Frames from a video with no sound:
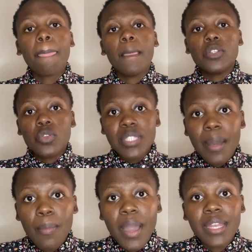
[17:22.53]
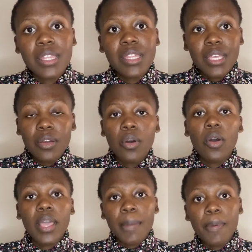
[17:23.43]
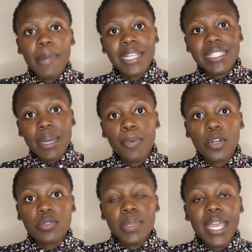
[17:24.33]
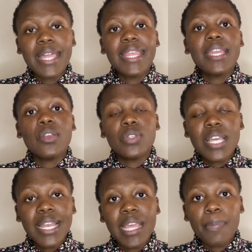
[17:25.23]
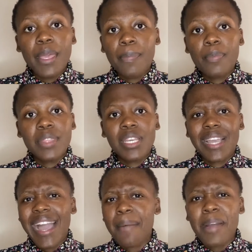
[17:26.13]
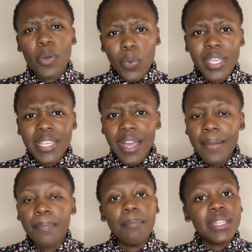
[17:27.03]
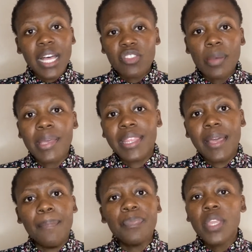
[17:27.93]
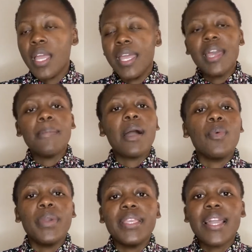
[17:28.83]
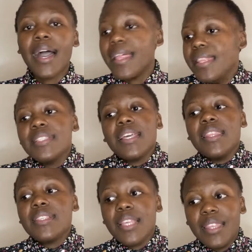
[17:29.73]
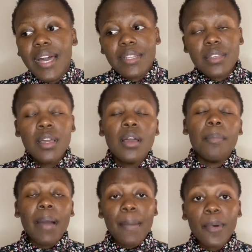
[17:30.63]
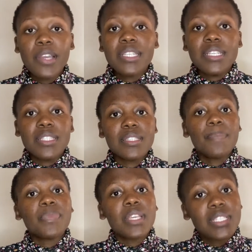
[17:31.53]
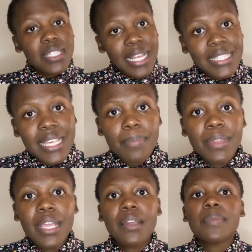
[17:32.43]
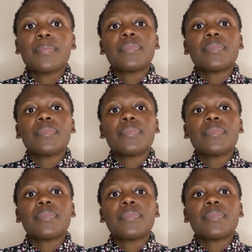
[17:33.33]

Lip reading: to someone thinking, oh, Happy might support me, and then you tell Happy be thinking, magwinya, met them, hey magwinya, this and this and that. My point is, start something.